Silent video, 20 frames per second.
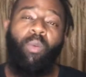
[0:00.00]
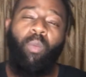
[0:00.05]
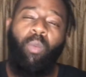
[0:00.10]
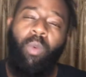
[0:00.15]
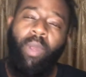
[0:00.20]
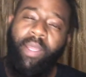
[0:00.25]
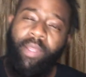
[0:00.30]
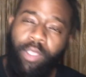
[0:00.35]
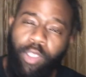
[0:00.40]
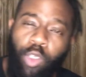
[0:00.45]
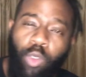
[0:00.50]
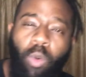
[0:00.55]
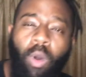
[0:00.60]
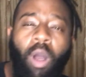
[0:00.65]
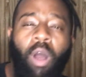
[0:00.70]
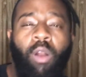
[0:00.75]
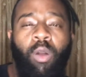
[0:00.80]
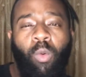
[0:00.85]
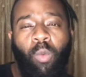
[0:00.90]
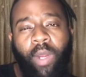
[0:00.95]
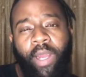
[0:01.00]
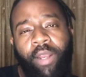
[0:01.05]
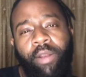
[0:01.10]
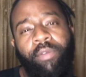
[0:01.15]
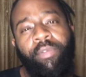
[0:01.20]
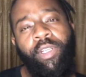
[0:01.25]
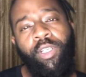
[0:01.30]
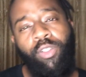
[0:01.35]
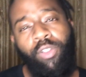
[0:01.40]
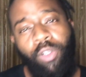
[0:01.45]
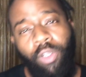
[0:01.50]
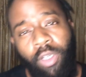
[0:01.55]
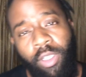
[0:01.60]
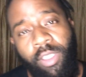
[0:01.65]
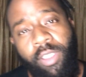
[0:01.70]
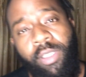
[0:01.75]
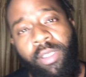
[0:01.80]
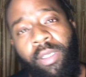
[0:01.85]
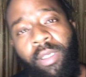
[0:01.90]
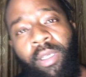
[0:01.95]
Whether you are aware of it or
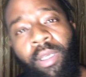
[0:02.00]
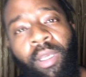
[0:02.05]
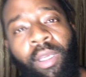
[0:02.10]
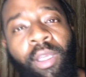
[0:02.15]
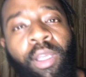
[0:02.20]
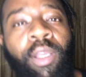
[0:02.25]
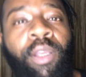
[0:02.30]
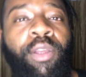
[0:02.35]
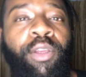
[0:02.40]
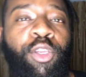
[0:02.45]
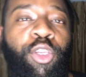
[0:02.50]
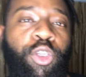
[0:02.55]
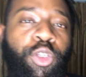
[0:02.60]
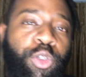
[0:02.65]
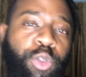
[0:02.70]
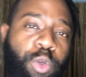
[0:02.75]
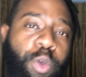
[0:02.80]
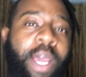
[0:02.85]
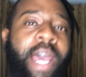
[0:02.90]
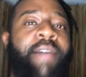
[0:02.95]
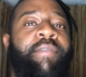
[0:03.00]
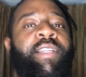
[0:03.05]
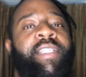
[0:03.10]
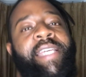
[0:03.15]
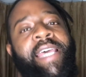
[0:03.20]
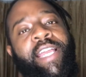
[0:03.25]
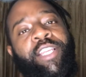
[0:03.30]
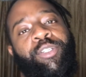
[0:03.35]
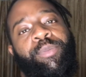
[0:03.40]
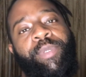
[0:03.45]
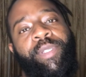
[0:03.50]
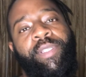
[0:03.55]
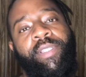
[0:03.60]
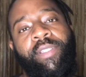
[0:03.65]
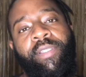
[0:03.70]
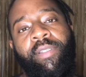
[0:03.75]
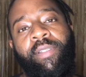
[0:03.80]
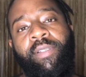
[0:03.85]
not, you have attachments.